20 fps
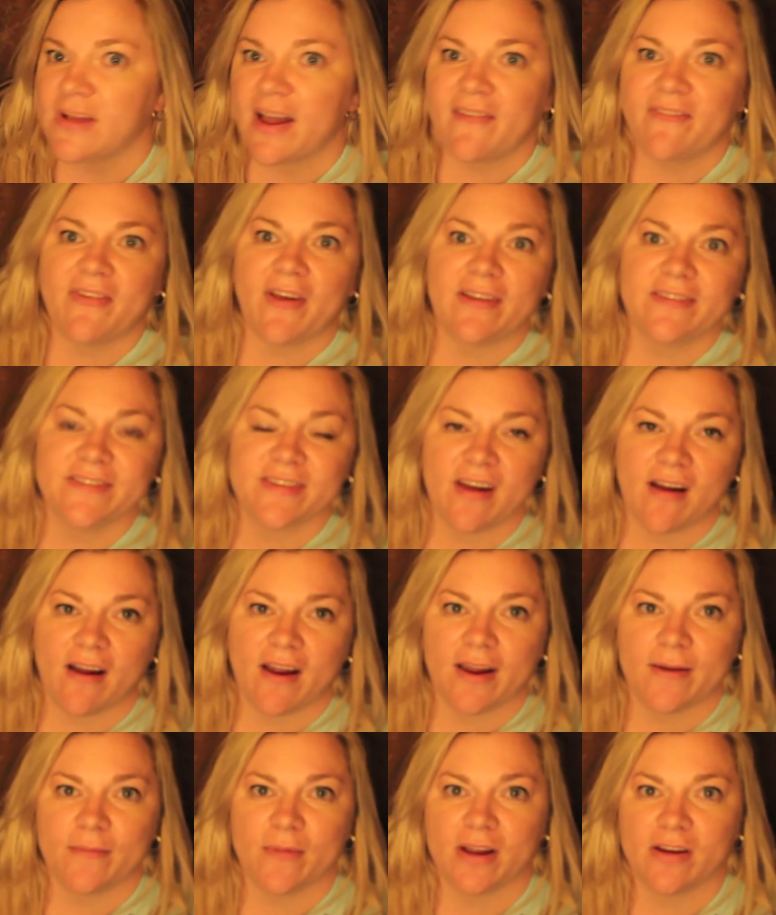At that
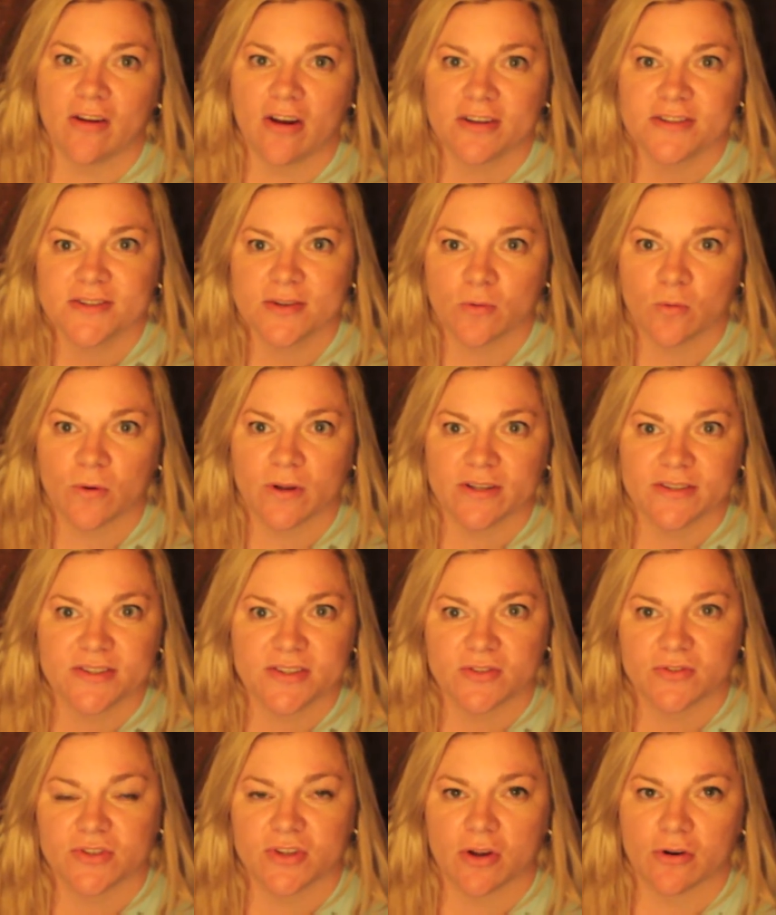time, I'd also went
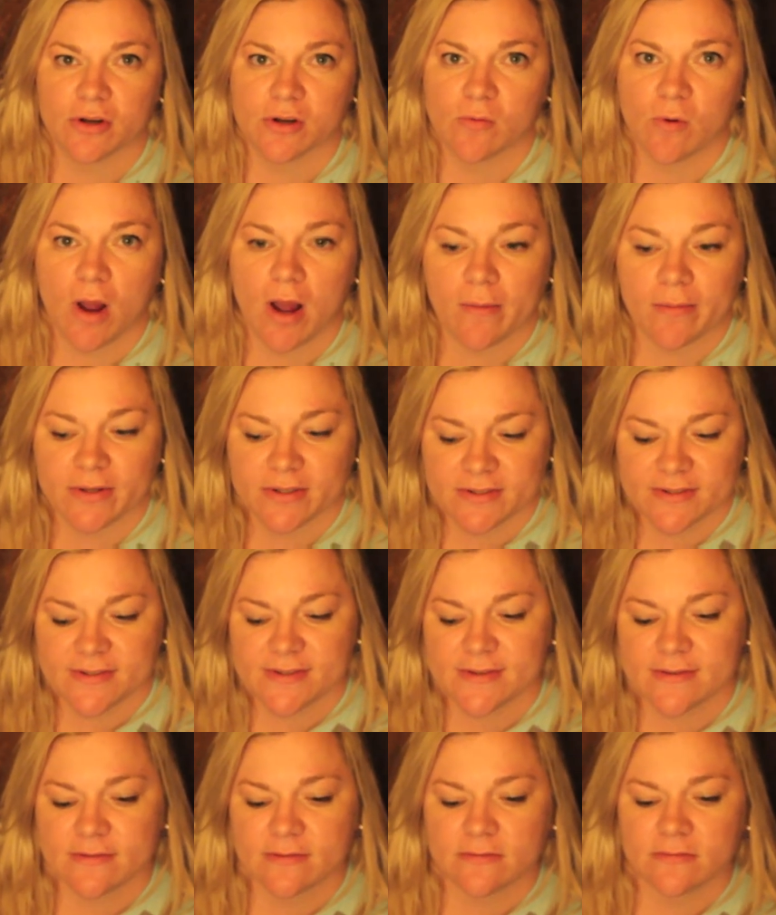to Tony
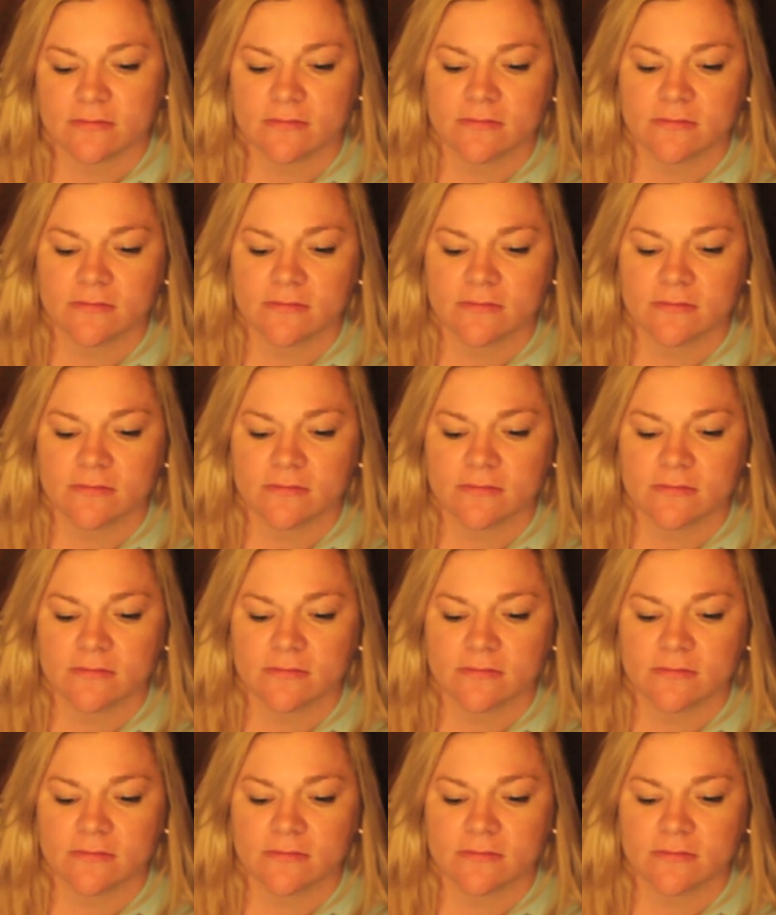Robbins'